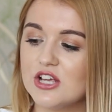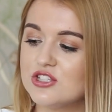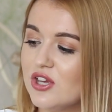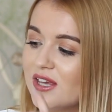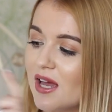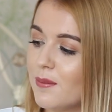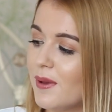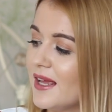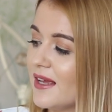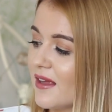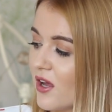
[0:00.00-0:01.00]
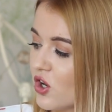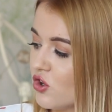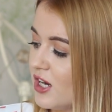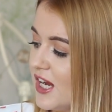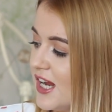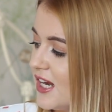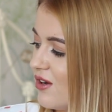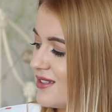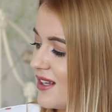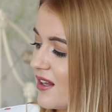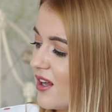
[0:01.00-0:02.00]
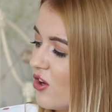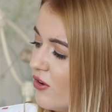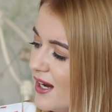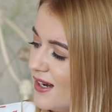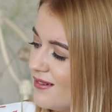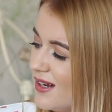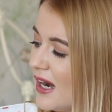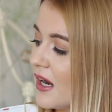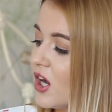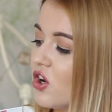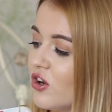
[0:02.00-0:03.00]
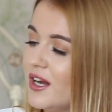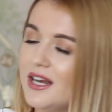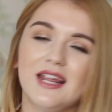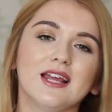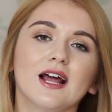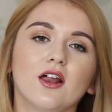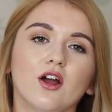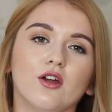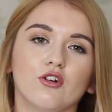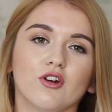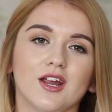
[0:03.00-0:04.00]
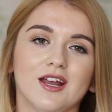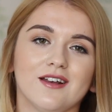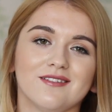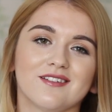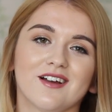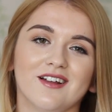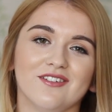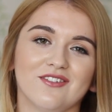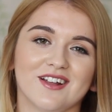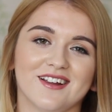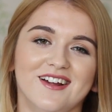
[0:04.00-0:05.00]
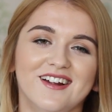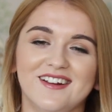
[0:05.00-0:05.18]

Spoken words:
So you get pink, green, or is that a green? Yeah, like a greeny yellow green kind of color.